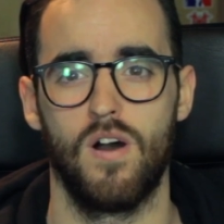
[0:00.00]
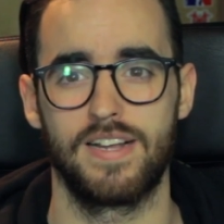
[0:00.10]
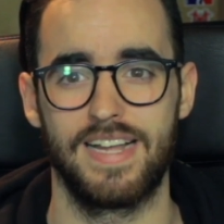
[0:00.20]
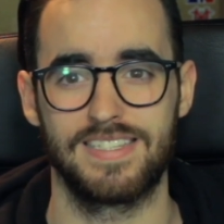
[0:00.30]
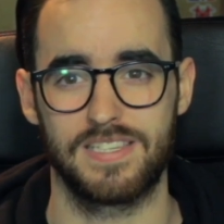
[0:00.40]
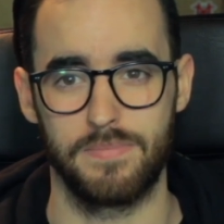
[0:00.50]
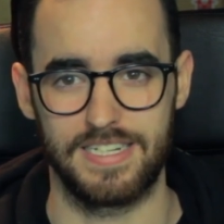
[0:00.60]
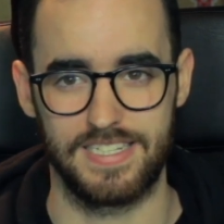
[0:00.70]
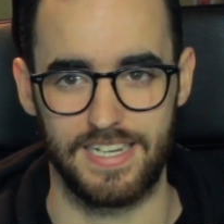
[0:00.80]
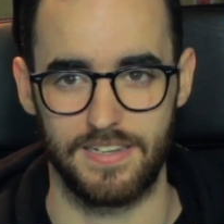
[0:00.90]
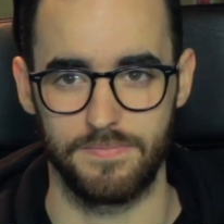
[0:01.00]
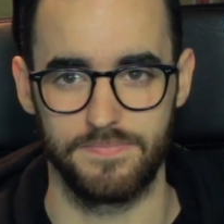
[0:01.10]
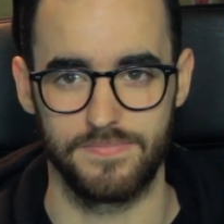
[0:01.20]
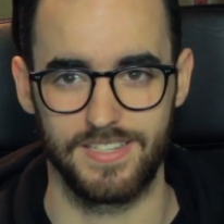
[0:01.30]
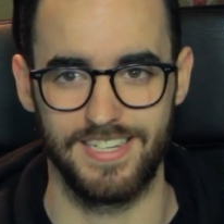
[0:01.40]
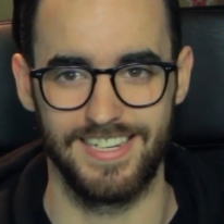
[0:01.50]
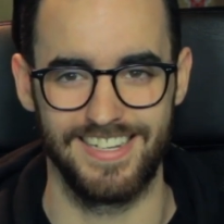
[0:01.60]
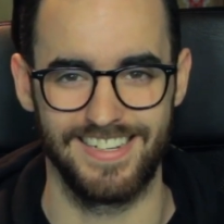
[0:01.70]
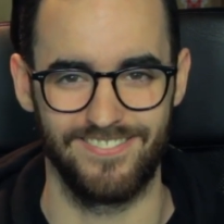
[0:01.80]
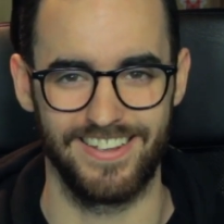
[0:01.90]
against my team.
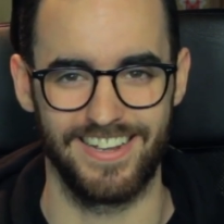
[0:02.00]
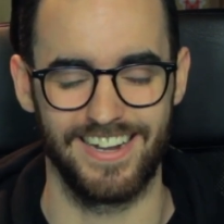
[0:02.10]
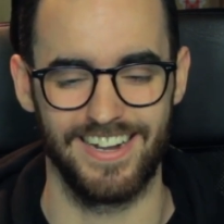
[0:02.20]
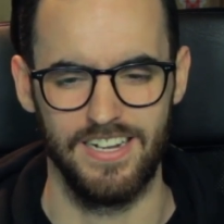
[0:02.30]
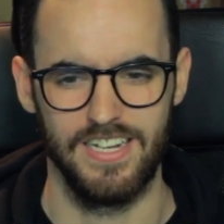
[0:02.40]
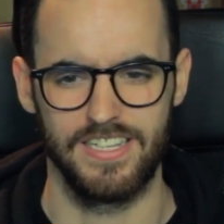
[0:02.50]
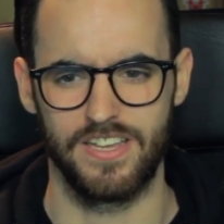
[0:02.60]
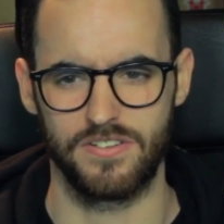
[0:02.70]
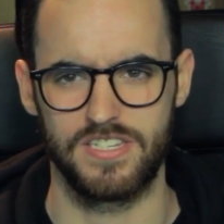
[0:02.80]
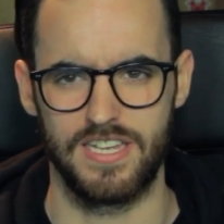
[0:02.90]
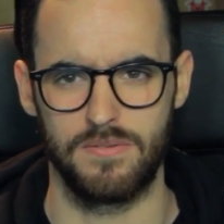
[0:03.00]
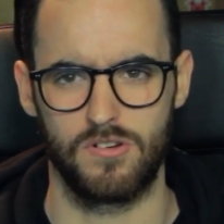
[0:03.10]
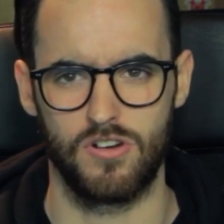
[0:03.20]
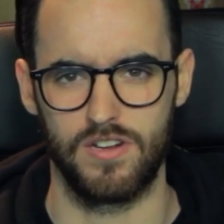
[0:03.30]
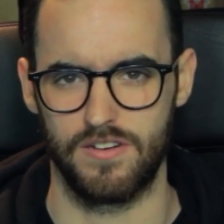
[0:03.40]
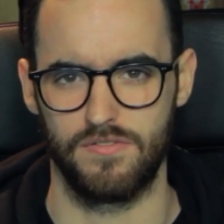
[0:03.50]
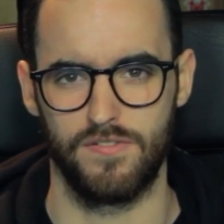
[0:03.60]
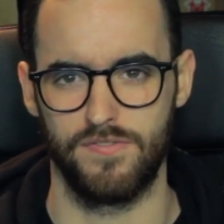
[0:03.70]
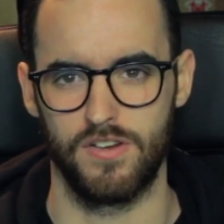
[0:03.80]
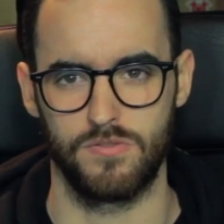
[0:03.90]
The other team couldn't
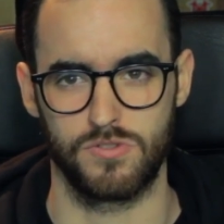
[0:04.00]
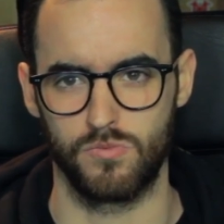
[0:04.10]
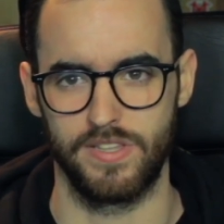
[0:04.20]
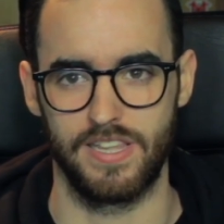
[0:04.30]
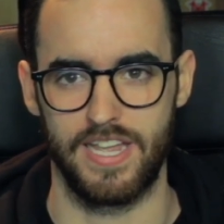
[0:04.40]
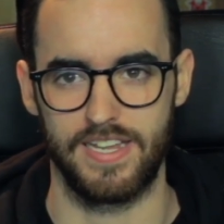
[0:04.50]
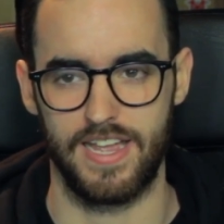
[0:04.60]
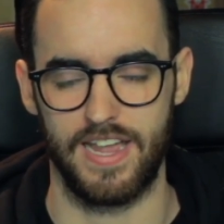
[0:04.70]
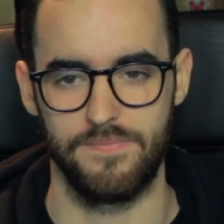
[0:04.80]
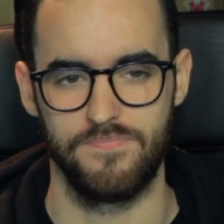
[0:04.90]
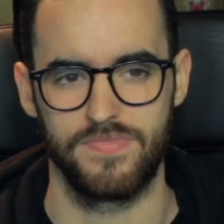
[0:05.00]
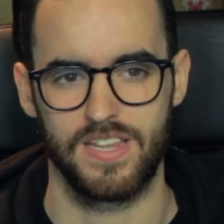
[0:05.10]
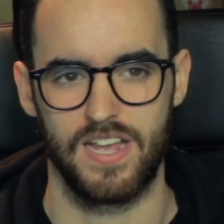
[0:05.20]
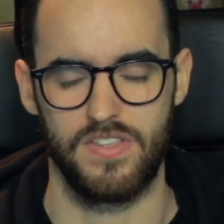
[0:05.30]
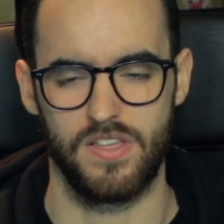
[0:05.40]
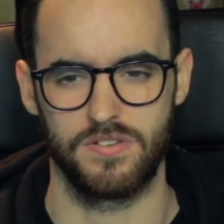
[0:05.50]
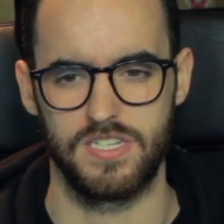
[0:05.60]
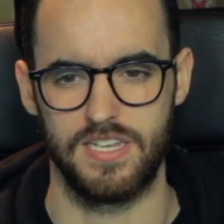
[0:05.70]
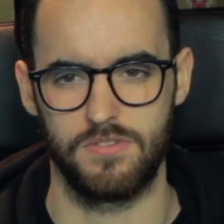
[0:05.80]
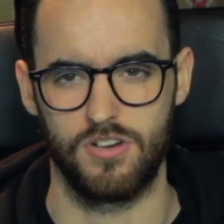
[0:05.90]
fulfill. It was a really late game, and the other
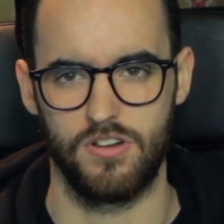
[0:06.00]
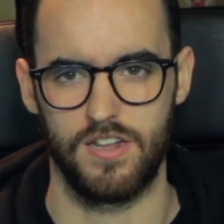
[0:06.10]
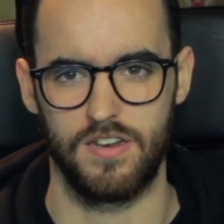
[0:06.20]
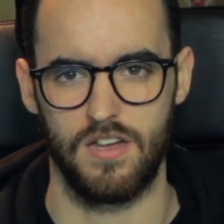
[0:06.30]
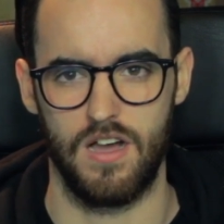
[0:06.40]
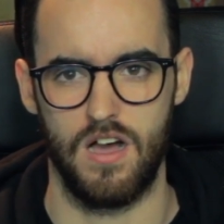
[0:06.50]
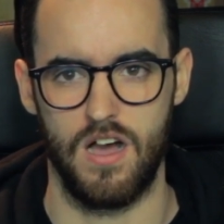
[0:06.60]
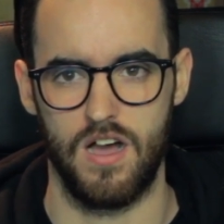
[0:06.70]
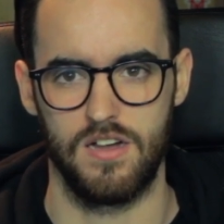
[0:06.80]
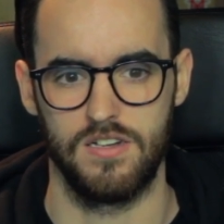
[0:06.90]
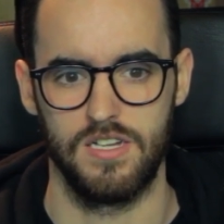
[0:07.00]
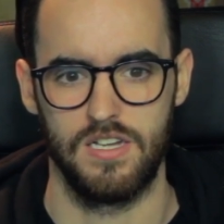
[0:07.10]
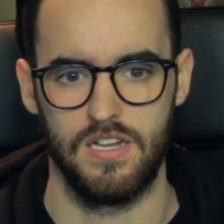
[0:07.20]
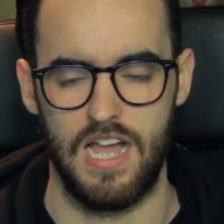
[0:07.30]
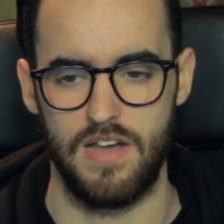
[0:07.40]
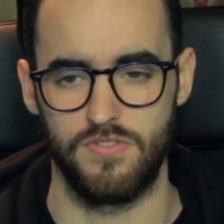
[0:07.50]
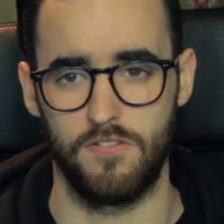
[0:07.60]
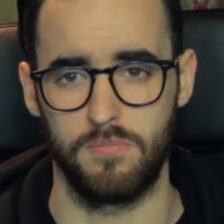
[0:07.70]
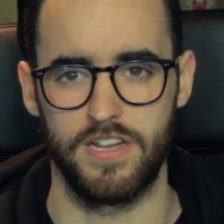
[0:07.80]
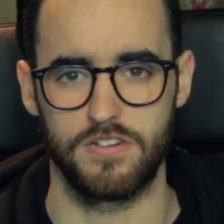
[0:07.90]
team couldn't have
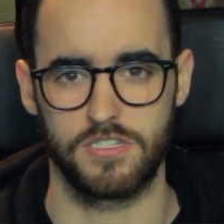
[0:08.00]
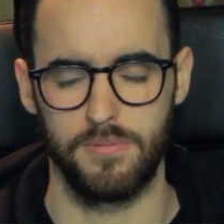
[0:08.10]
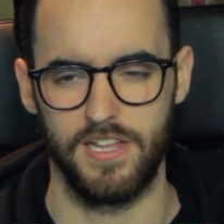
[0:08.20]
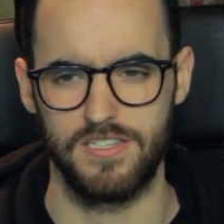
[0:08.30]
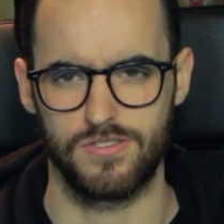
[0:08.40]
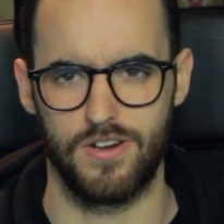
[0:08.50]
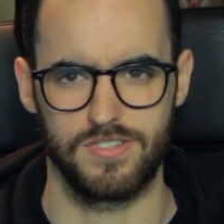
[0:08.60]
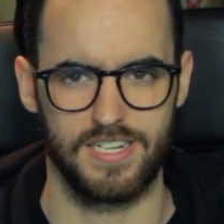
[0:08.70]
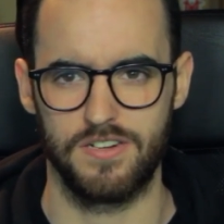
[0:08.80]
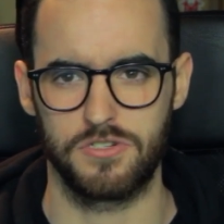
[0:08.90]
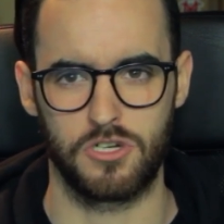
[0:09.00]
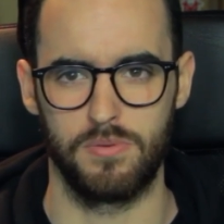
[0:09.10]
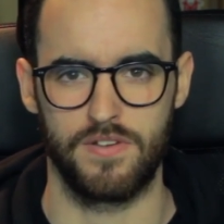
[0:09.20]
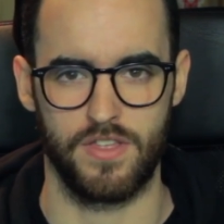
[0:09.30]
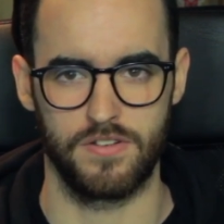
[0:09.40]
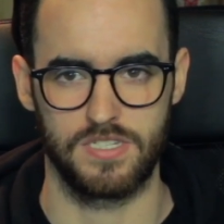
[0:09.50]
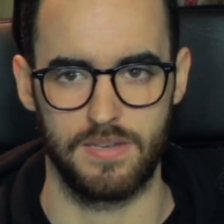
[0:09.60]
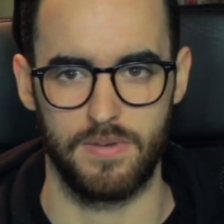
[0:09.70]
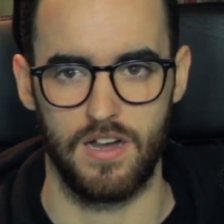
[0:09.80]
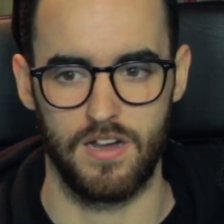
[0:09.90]
enough players to play. So I was like, I'll just go play for the other
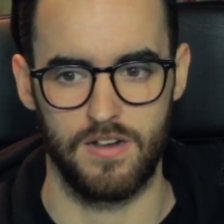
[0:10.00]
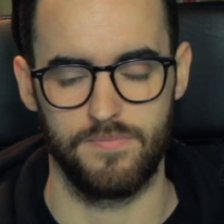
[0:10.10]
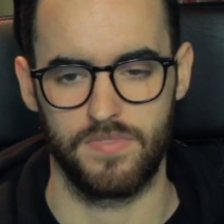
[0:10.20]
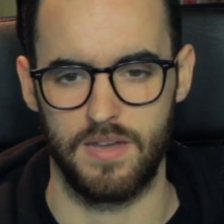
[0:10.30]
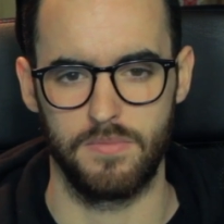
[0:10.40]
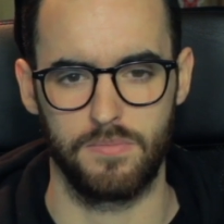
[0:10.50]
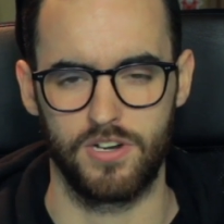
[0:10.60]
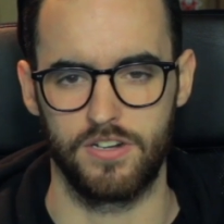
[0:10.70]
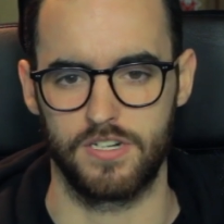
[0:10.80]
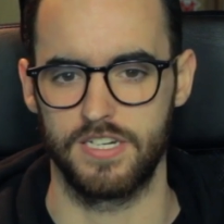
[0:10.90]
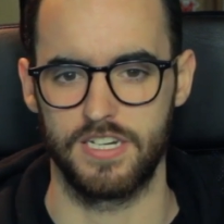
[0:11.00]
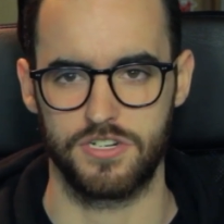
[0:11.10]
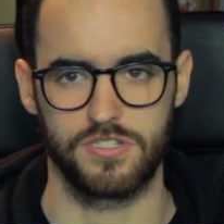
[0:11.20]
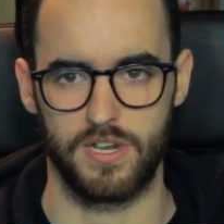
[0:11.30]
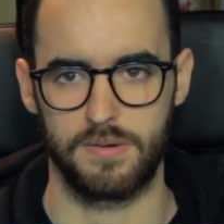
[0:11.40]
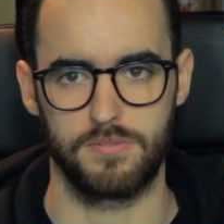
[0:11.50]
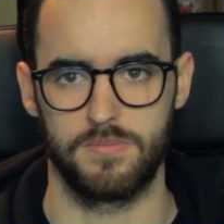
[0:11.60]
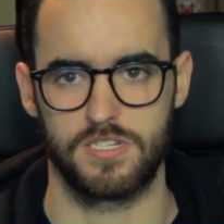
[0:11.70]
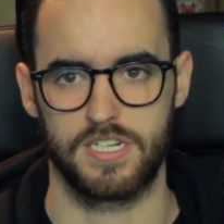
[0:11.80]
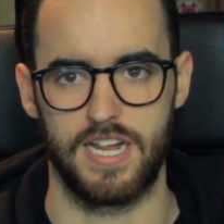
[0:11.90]
team. I'm in pretty good condition, so I can
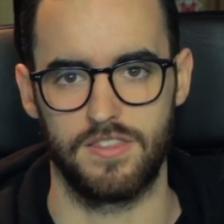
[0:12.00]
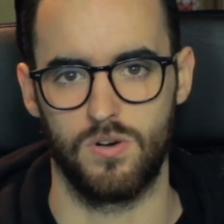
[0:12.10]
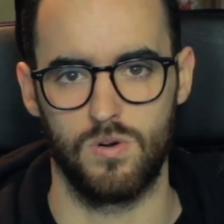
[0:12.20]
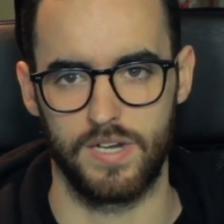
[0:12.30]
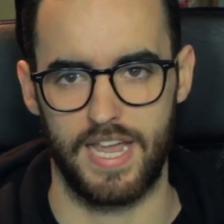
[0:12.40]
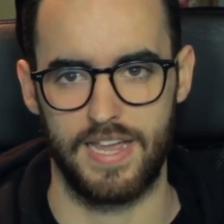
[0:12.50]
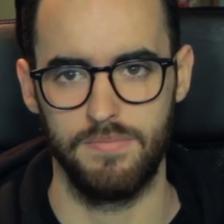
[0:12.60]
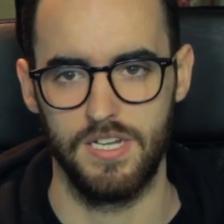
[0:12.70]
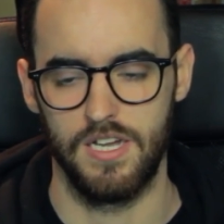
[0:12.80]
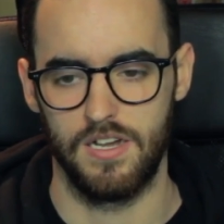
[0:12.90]
pretty much skate the whole game.